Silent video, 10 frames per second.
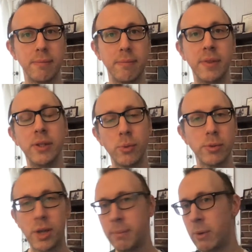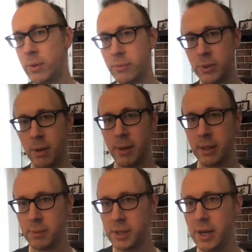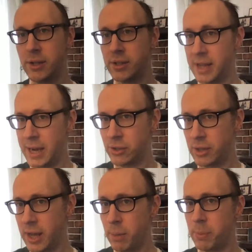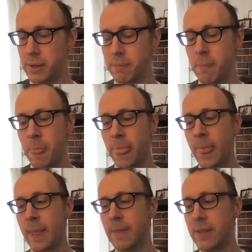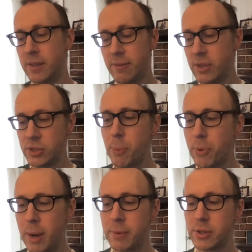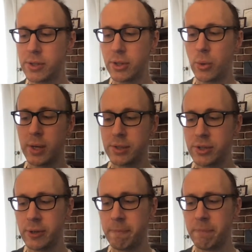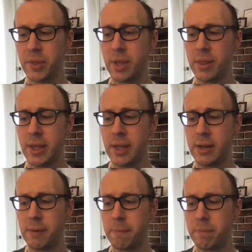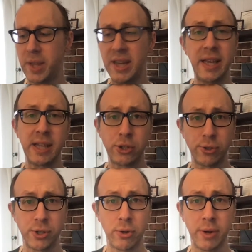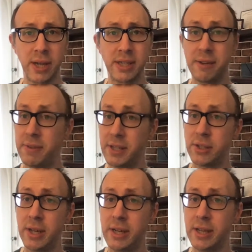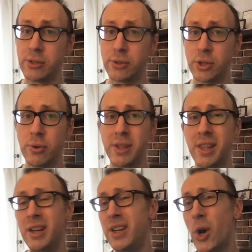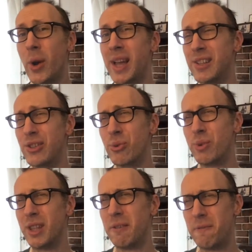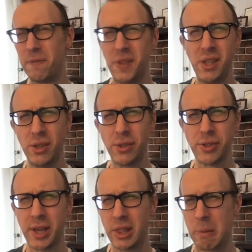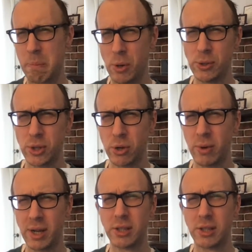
And this is what we're talking about when we talk about limitations actually helping. If there's no parameters to the question, then any answer is correct. And if any answer is correct, then no answer really feels like the most correct.